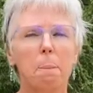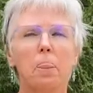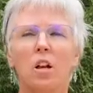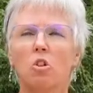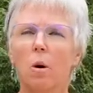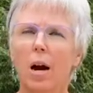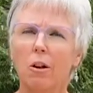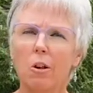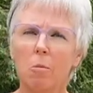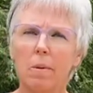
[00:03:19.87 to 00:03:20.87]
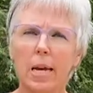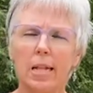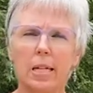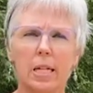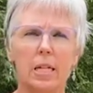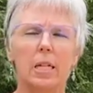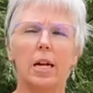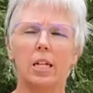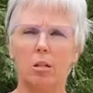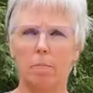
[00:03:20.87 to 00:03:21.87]
So how do you make these
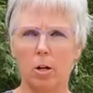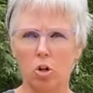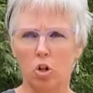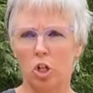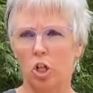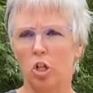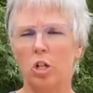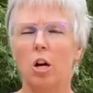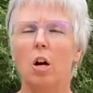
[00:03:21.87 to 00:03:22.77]
exposures